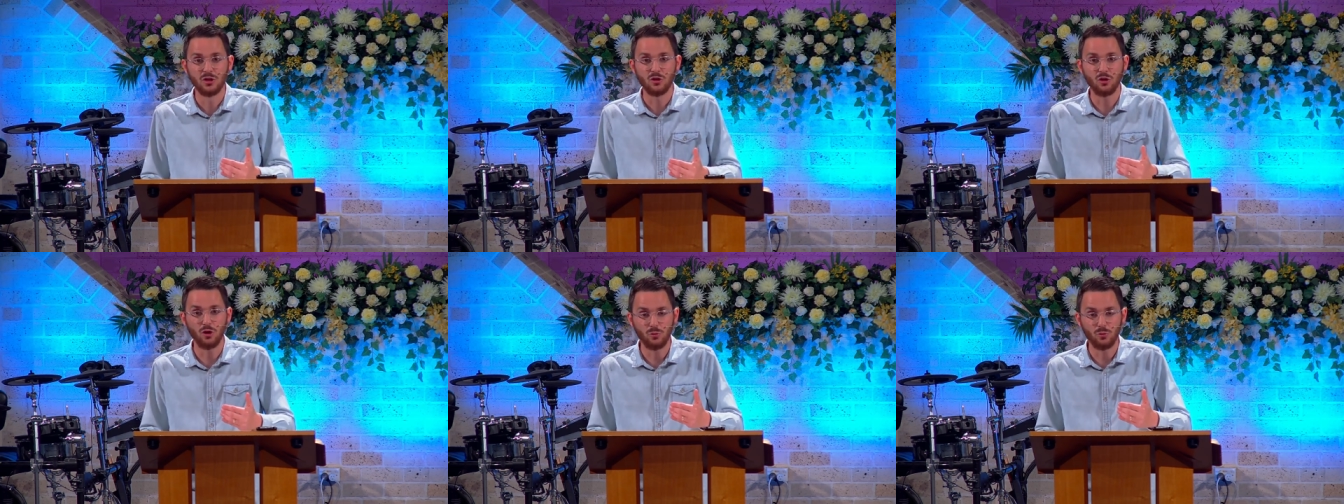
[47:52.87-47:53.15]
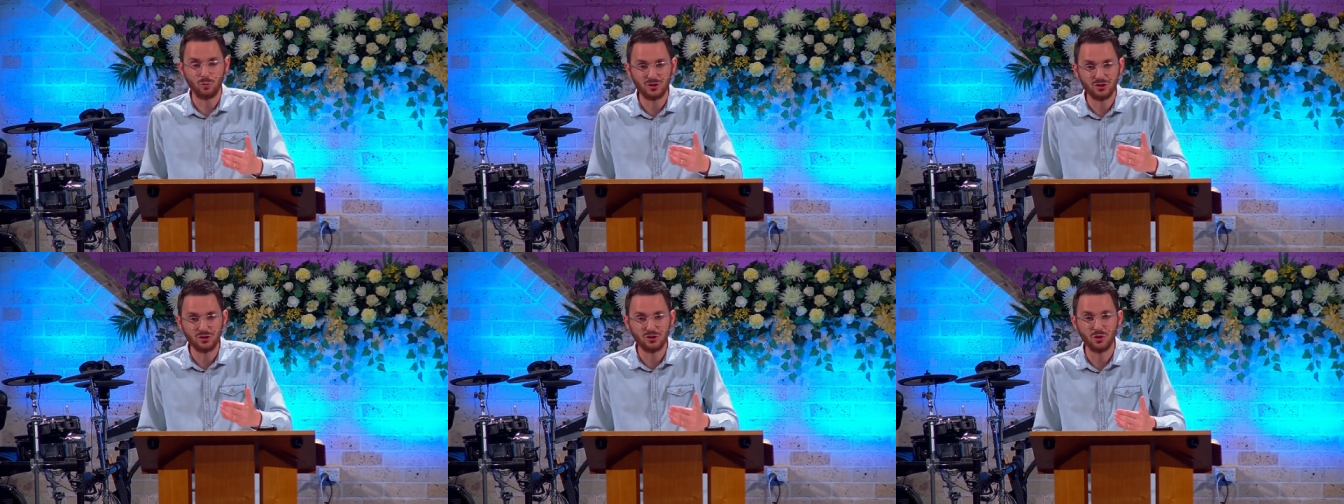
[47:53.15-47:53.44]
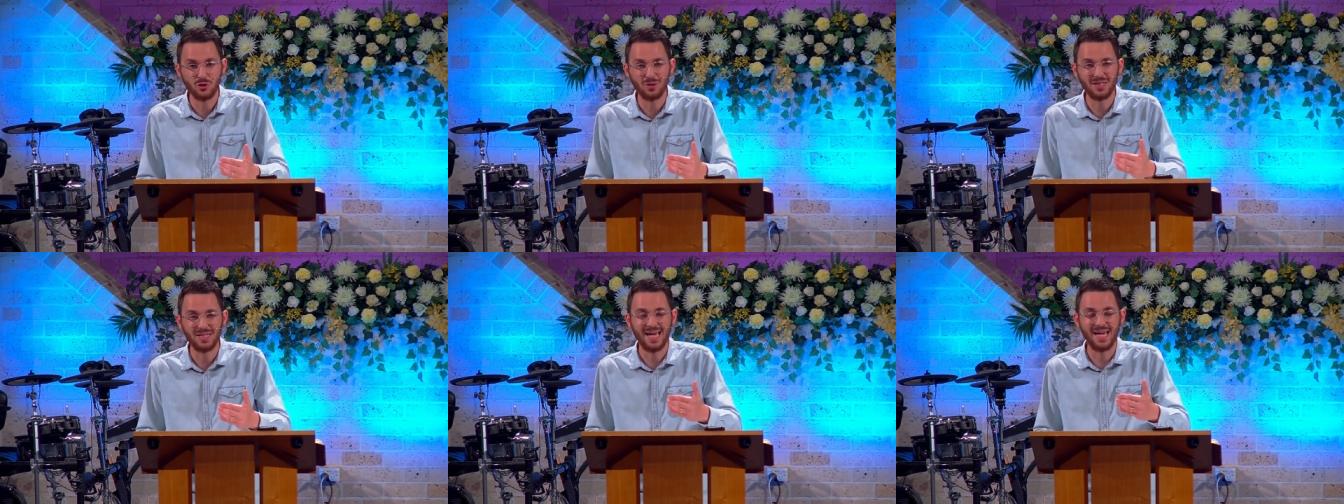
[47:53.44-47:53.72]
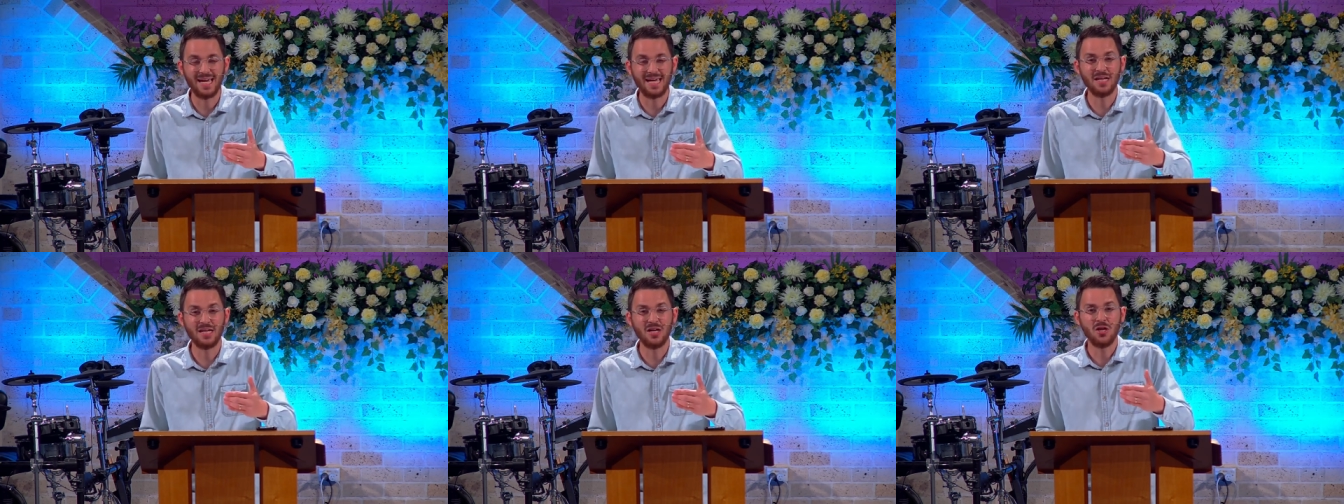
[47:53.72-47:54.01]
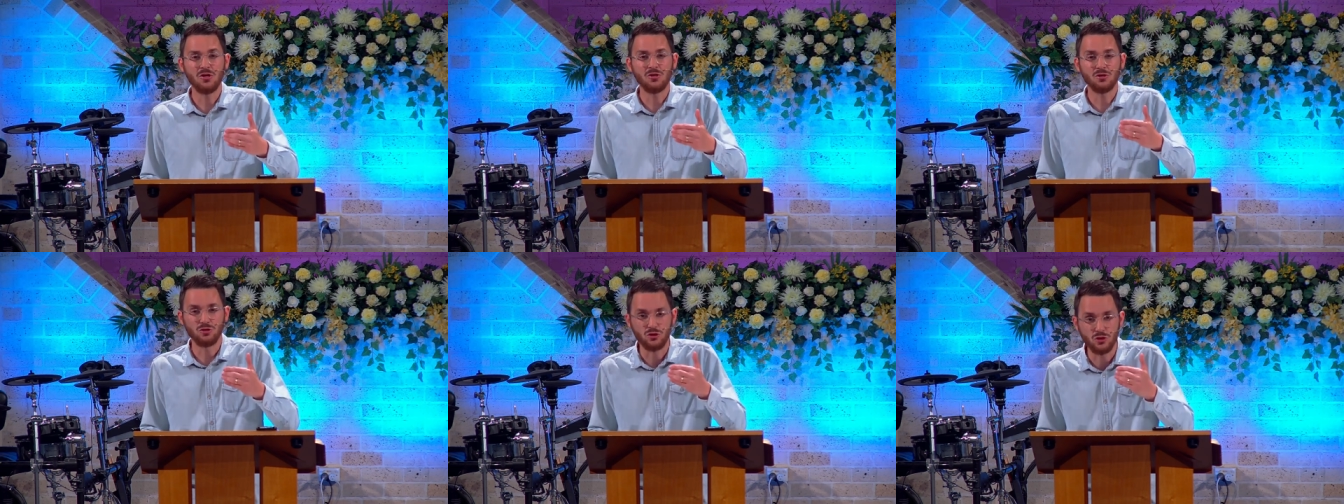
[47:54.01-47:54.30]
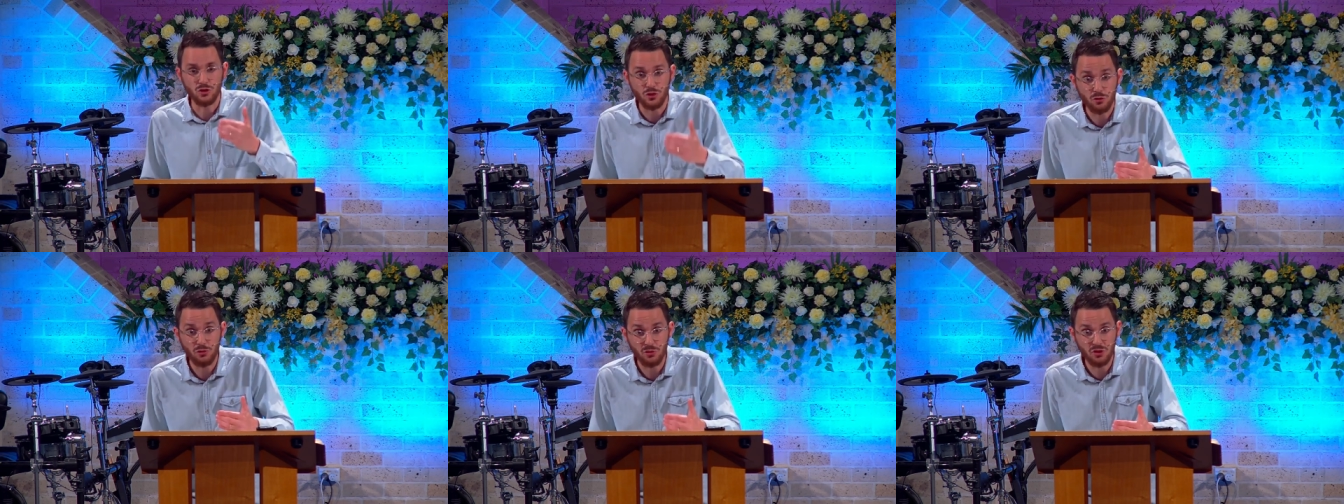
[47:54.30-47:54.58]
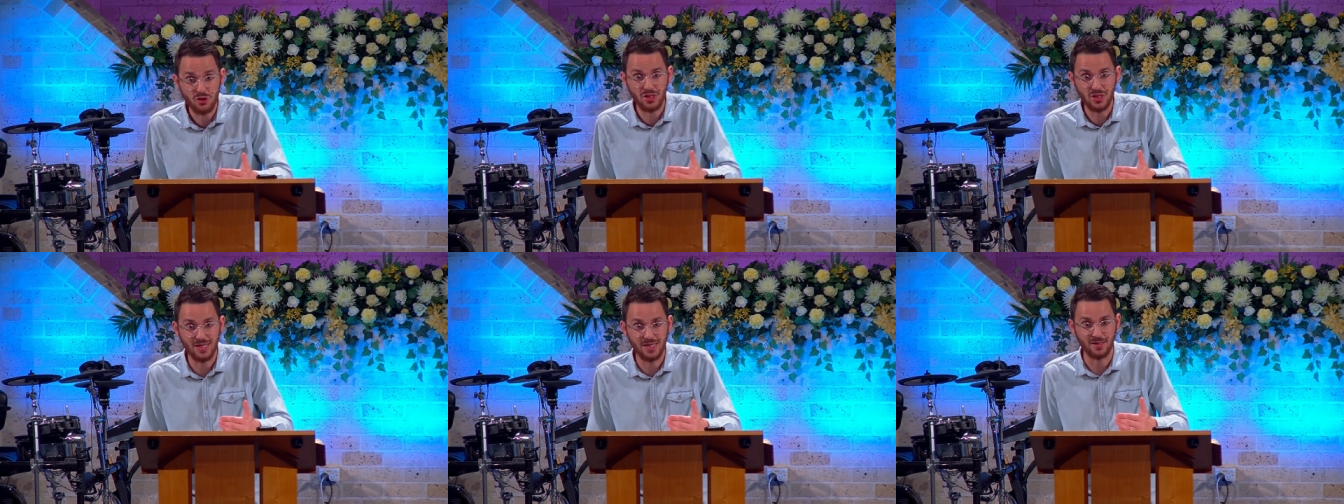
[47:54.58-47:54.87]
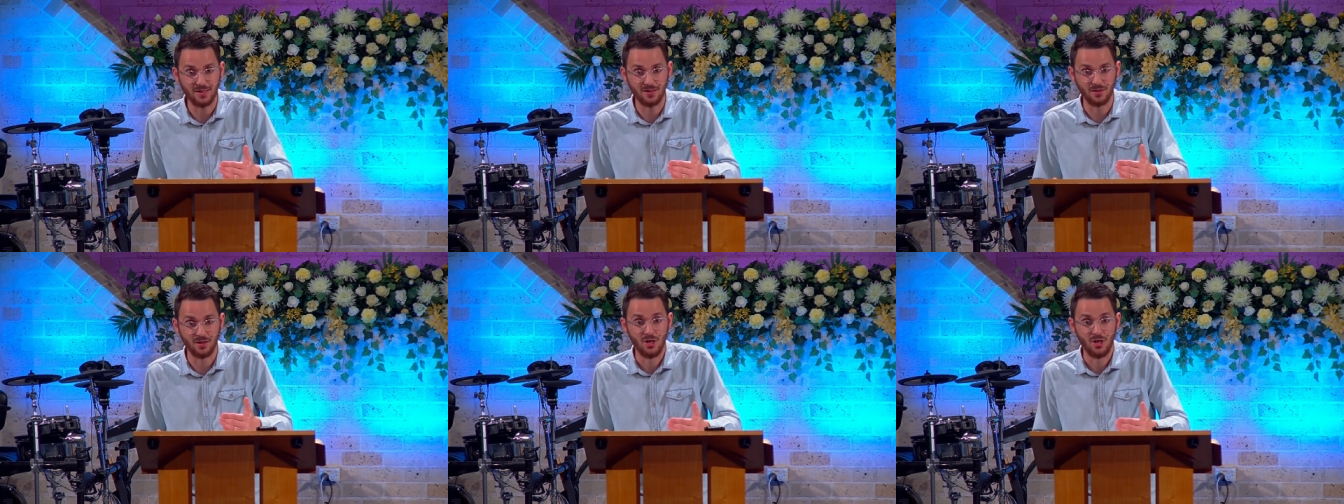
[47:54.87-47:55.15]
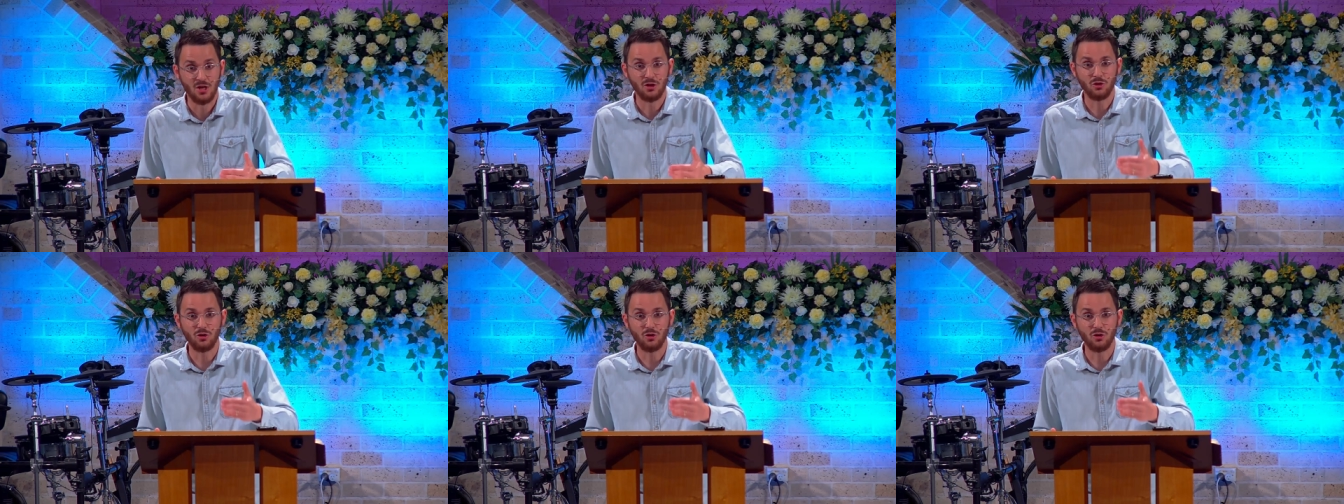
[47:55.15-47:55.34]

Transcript: God was doing a new thing.